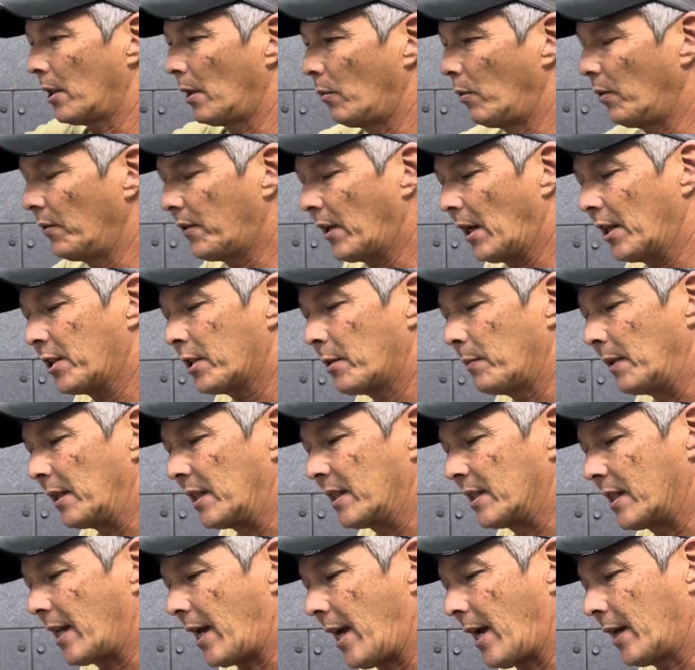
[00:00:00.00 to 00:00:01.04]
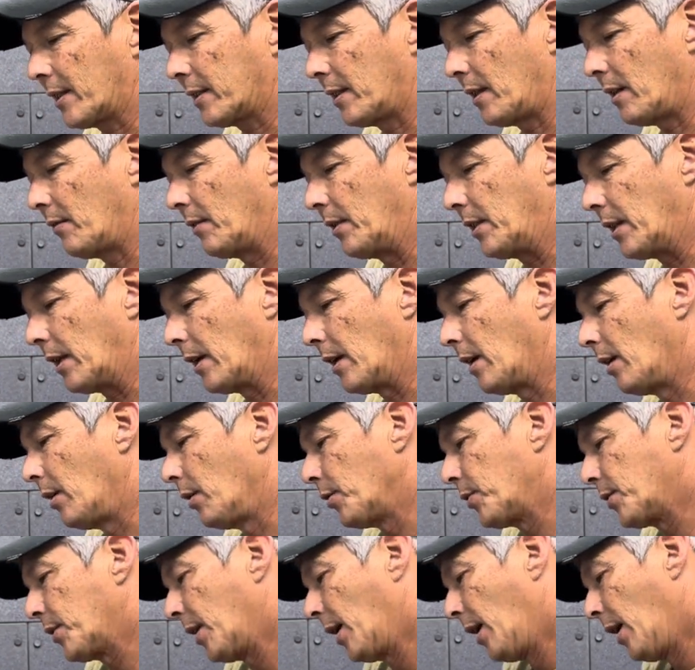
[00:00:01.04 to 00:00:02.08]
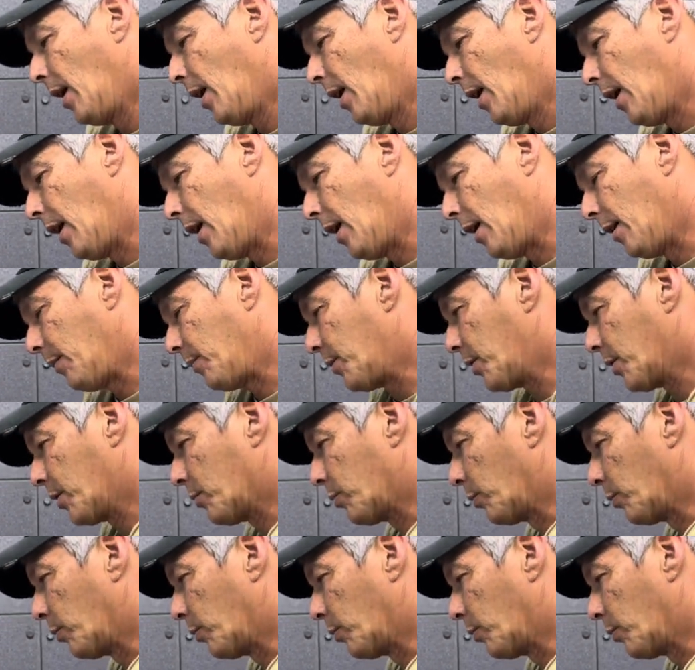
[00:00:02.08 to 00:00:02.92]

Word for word: Uh, we've got some exact and everything else uh, just